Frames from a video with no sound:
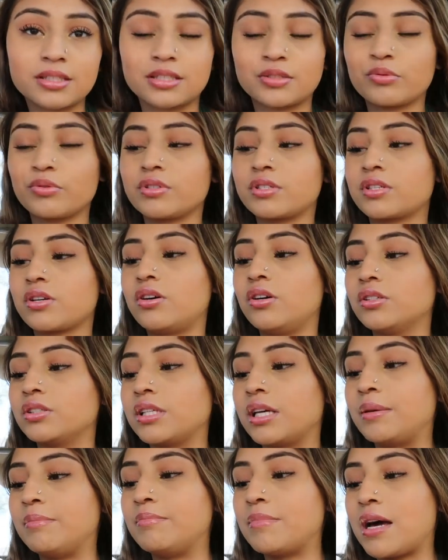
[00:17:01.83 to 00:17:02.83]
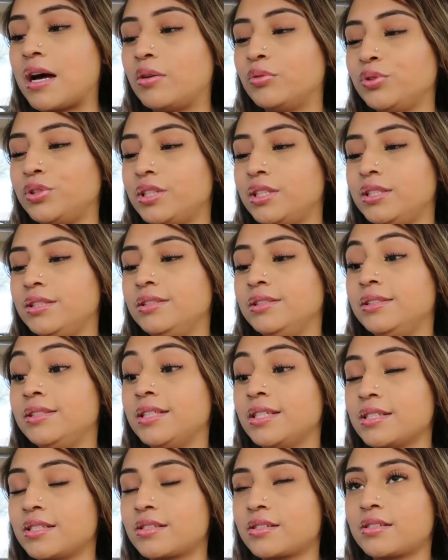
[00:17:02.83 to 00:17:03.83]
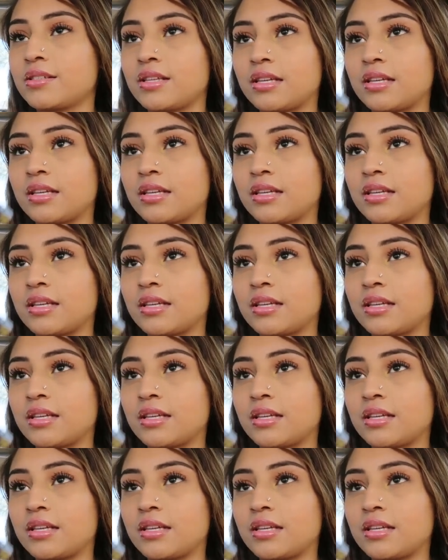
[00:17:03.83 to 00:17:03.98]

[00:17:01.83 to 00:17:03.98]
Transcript: That's what it's called, a mounting disc.